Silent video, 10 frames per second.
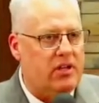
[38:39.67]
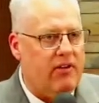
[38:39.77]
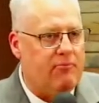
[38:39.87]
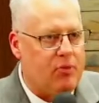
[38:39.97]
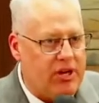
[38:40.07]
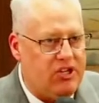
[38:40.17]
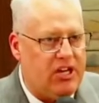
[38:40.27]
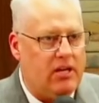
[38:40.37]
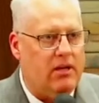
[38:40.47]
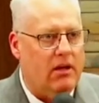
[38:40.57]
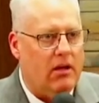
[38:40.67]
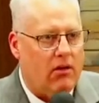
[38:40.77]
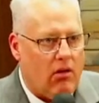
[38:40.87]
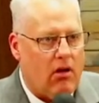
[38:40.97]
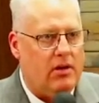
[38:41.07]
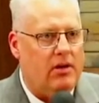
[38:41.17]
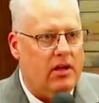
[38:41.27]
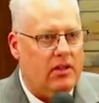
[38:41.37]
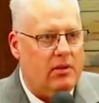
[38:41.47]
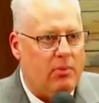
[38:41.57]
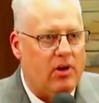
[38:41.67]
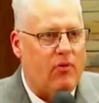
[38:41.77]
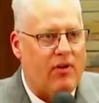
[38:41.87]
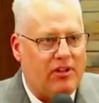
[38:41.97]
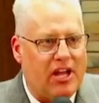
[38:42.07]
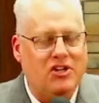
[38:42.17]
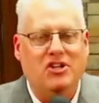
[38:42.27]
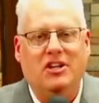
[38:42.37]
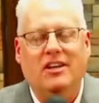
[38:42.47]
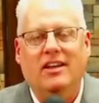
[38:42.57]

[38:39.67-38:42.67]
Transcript: of preaching on the book of Revelation.